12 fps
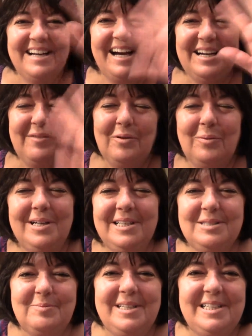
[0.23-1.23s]
Hi everyone,
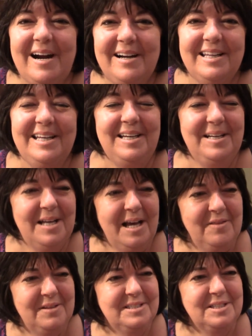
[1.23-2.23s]
it's me Darlene,
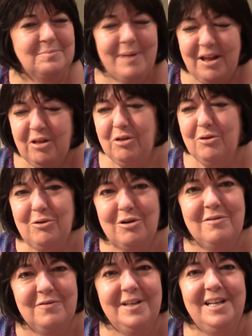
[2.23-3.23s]
and this is my
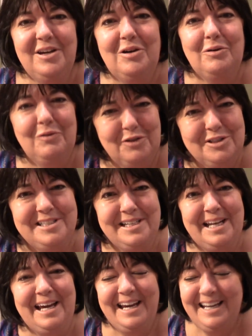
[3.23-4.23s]
third video for
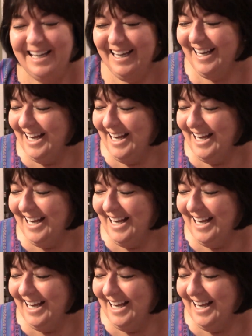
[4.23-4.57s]
today.